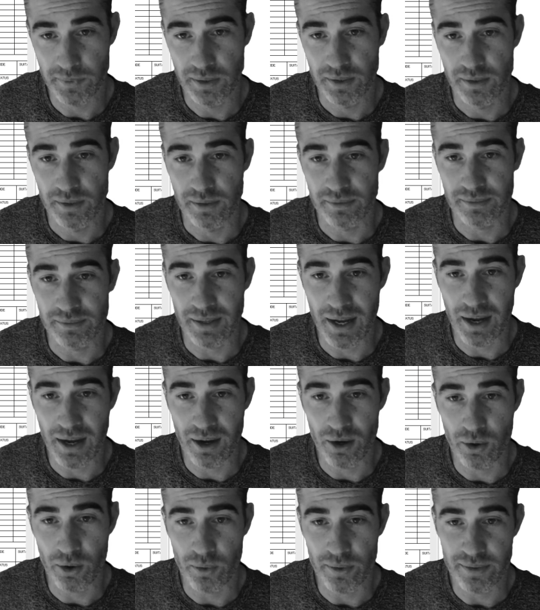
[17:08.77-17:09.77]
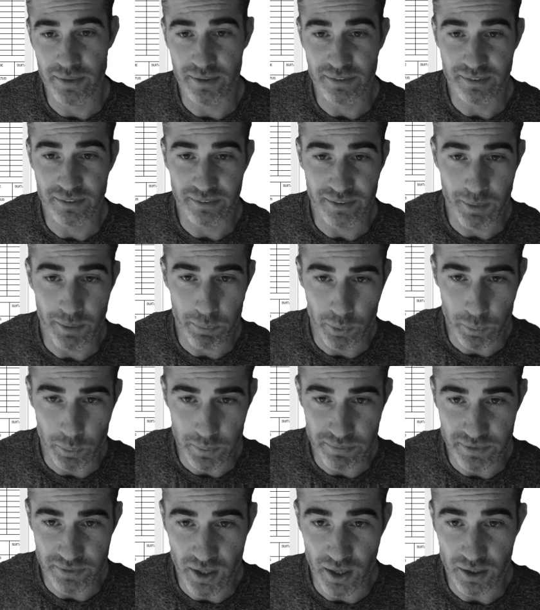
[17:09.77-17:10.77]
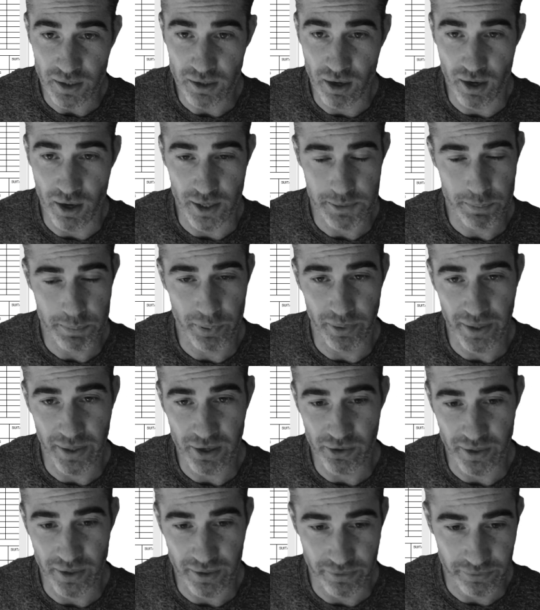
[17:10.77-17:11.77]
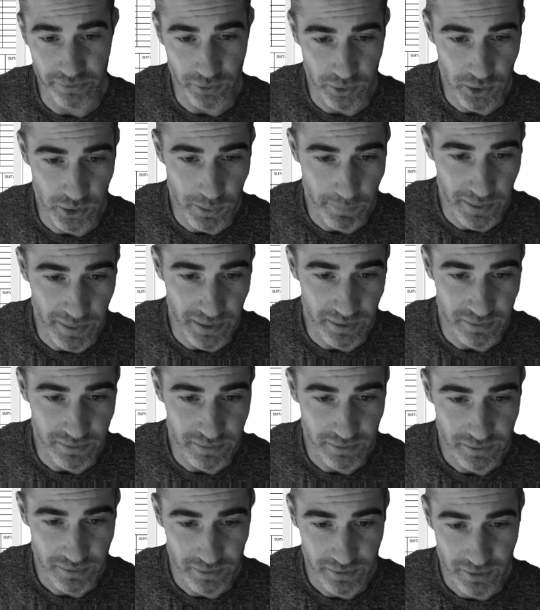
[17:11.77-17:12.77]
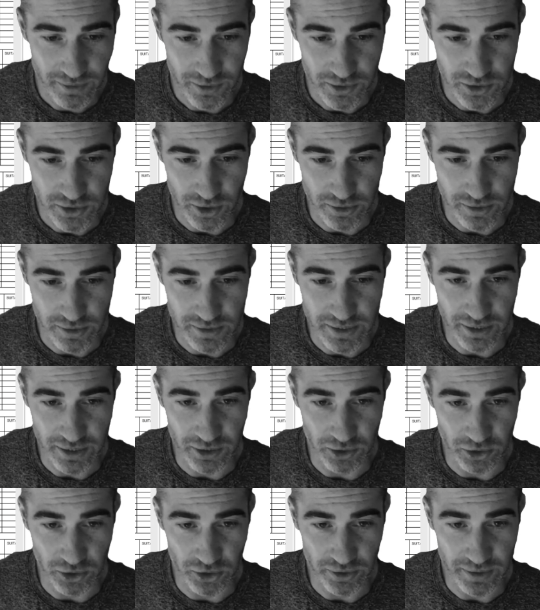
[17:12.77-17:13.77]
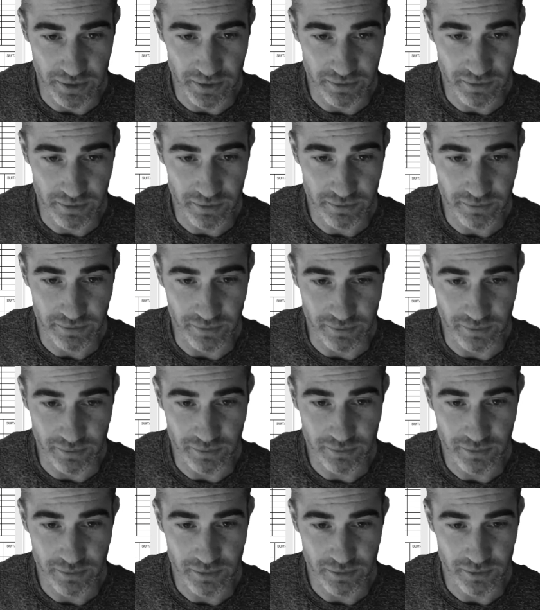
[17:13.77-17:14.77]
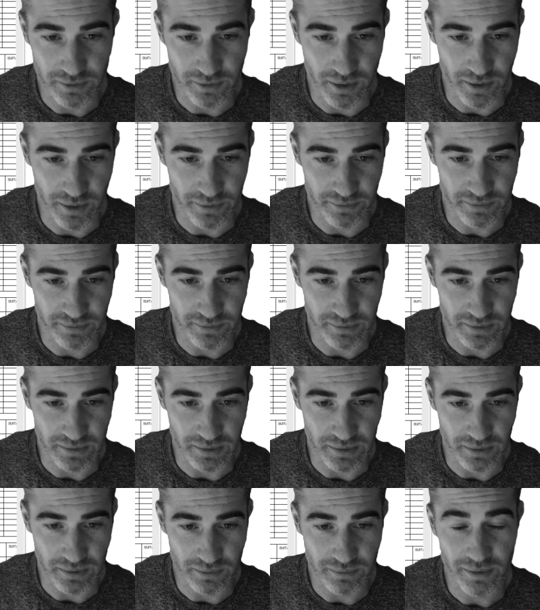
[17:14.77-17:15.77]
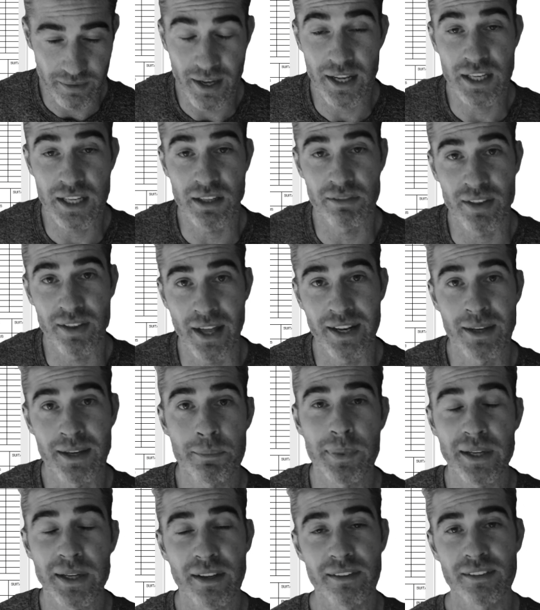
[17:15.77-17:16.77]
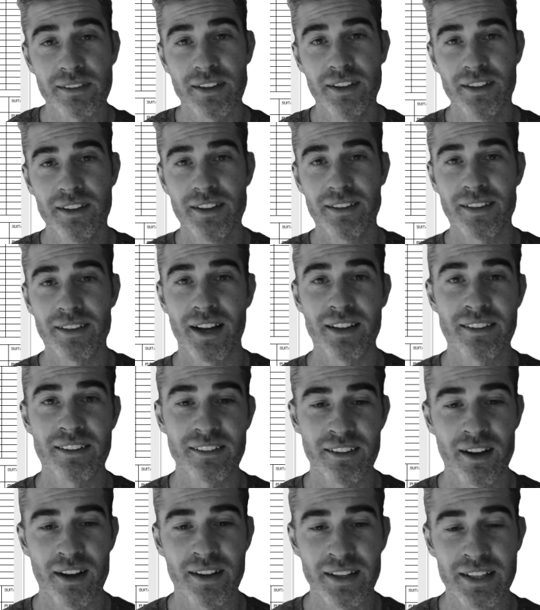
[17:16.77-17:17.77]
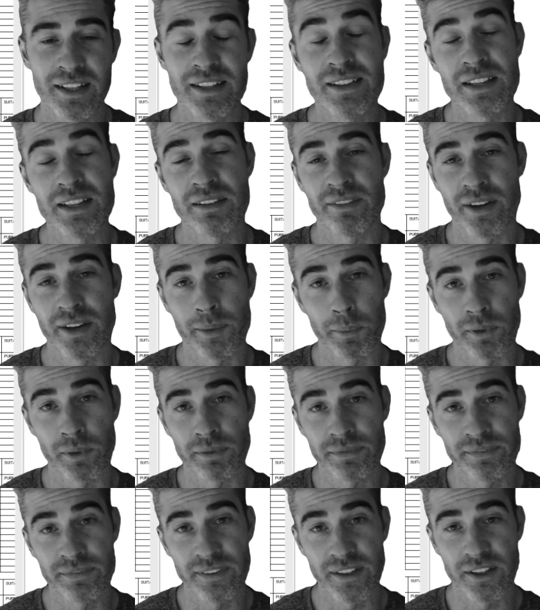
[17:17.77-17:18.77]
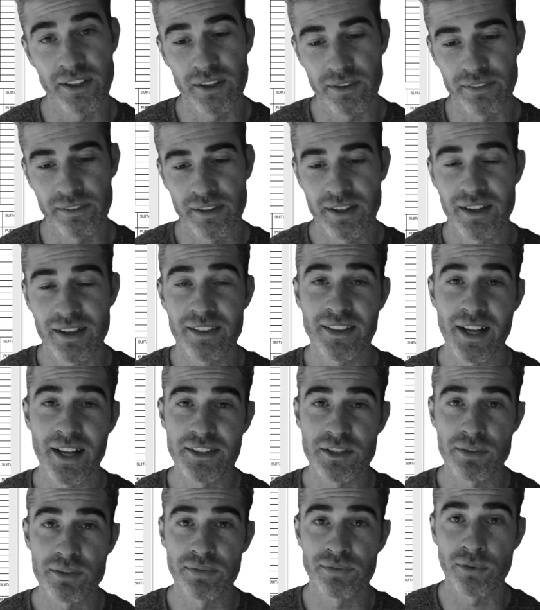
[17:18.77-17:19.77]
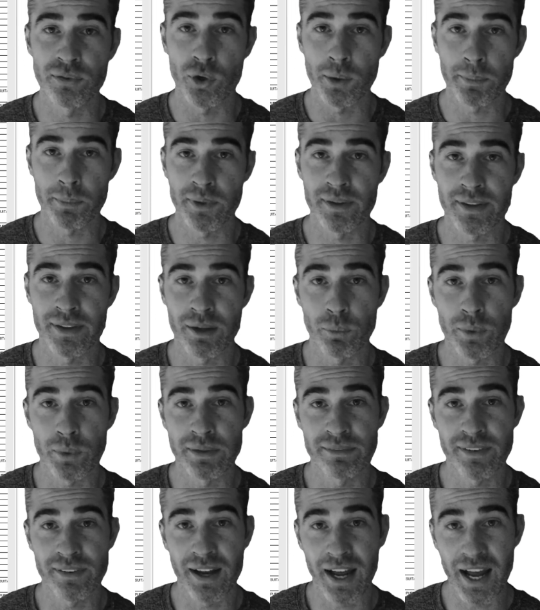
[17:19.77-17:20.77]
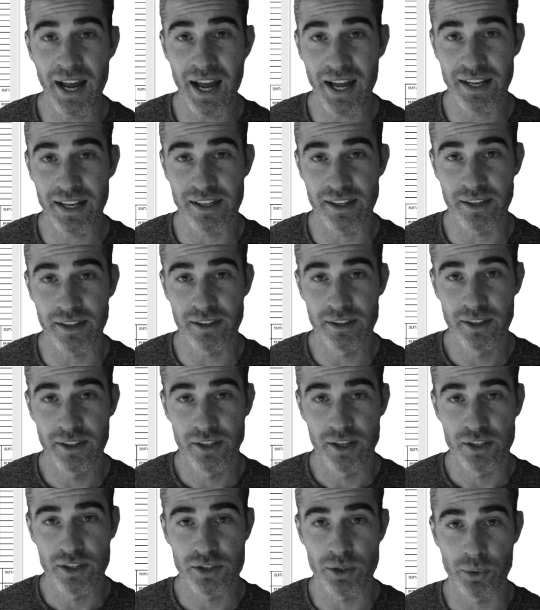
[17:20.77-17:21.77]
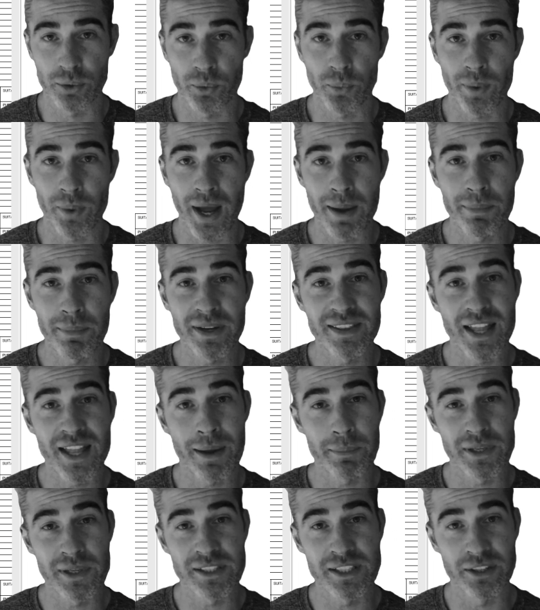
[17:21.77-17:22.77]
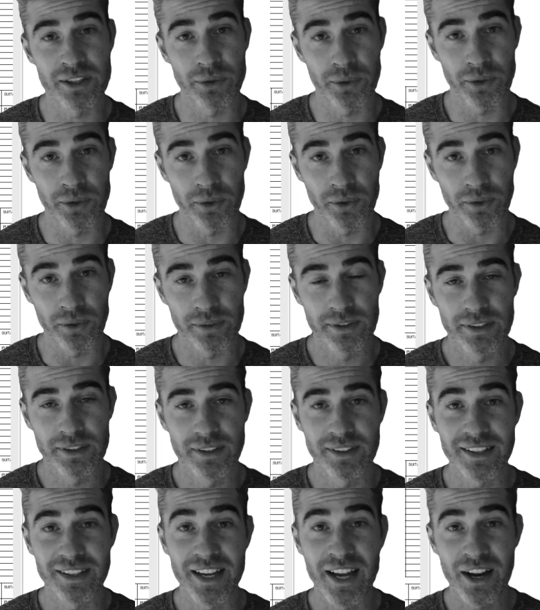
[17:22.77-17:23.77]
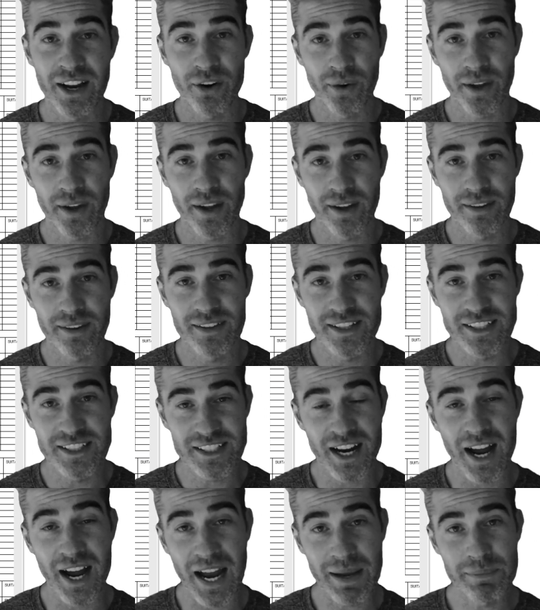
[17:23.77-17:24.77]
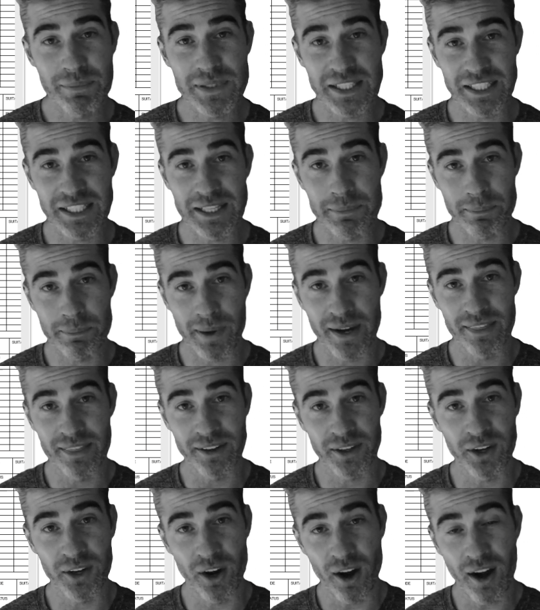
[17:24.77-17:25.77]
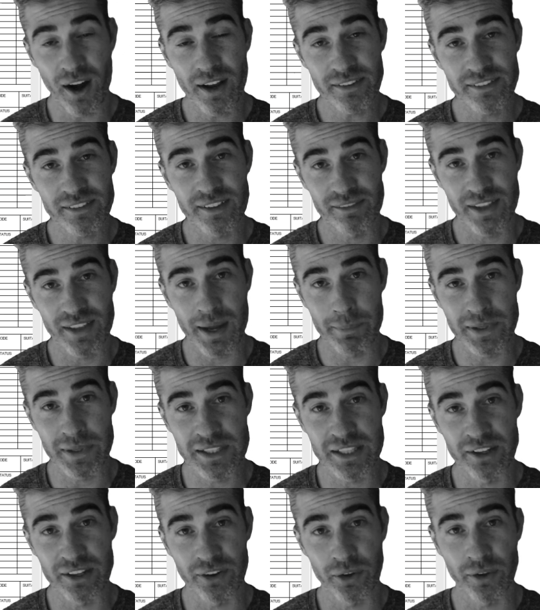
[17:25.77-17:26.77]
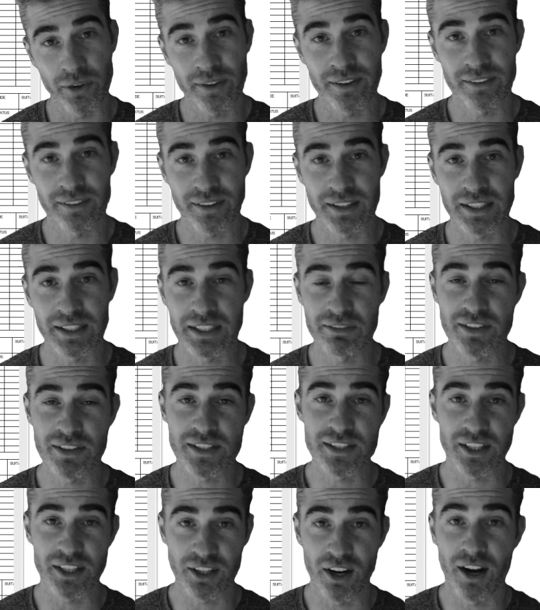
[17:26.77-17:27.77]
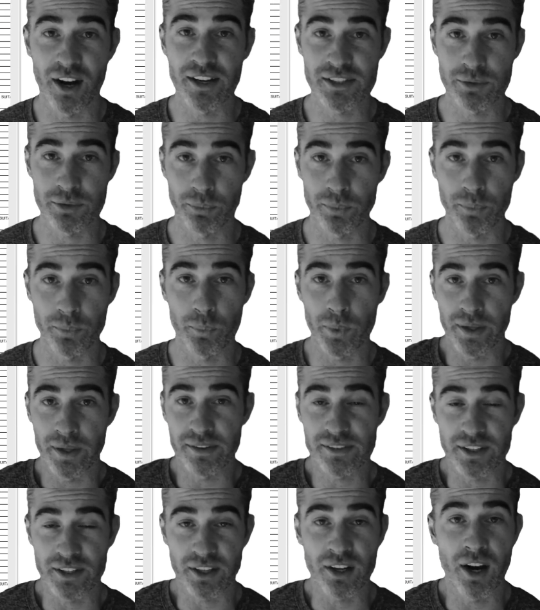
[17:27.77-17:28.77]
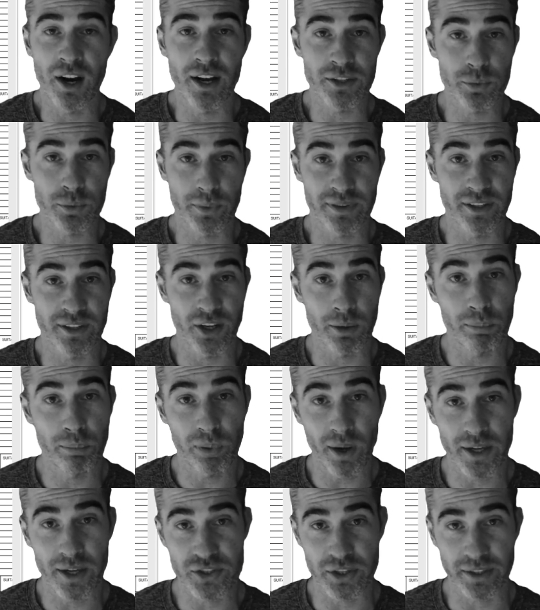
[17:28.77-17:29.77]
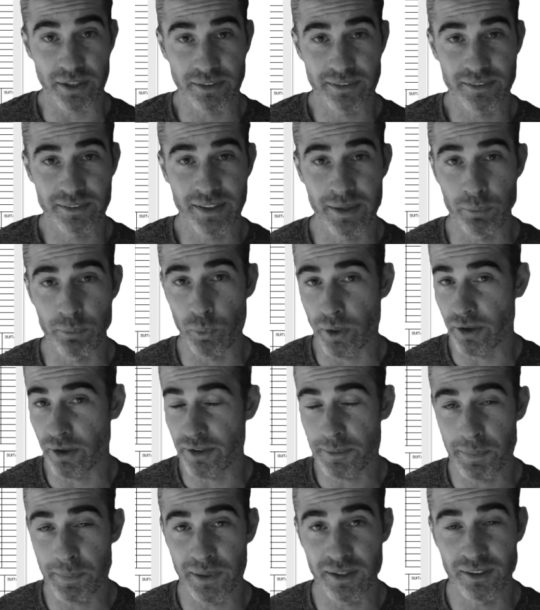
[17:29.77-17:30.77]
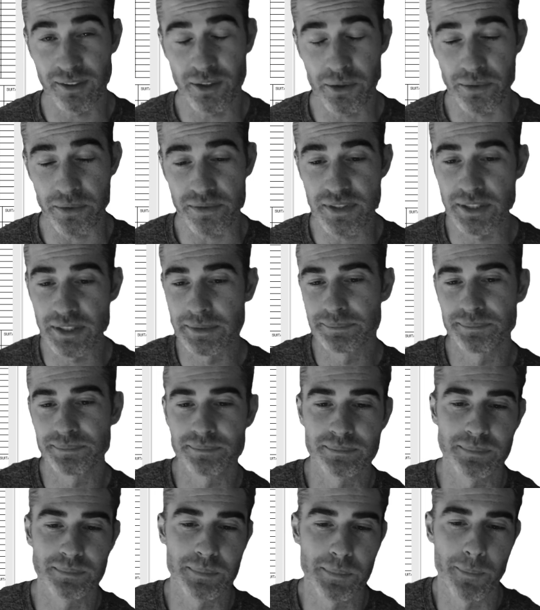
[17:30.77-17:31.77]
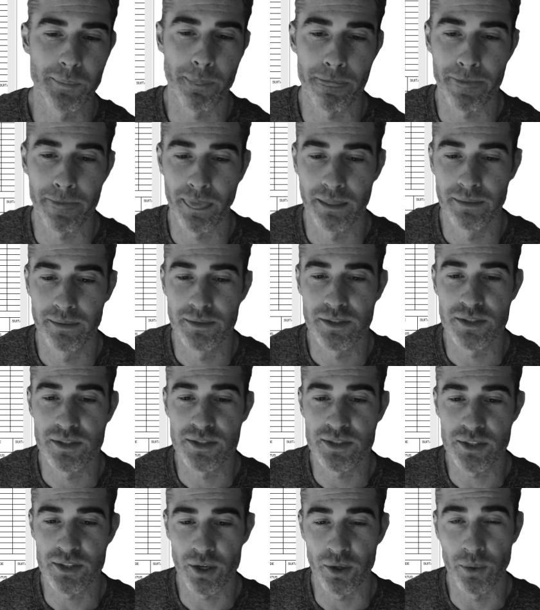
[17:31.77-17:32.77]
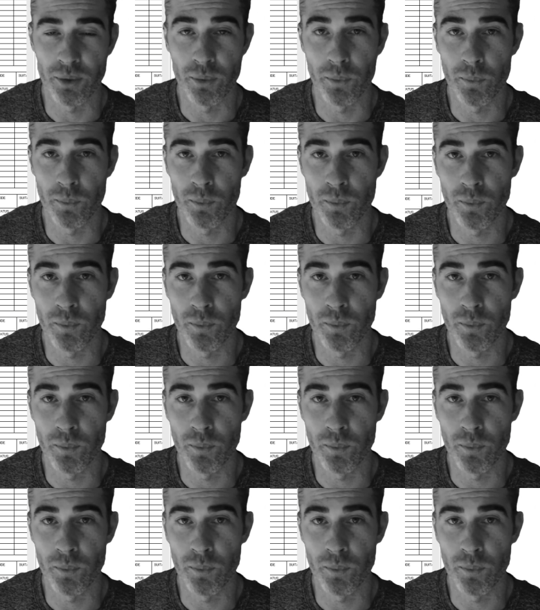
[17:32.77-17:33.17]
Now, in this example, we've got cost per area. So you might start to take a look at this and not see any of that. And because that's not in the available fields, that's a formula that we've added. So grabbing that material area, timesing it by the cost of that material is going to give us the cost of what it's going to cost within our project and where it's being used. So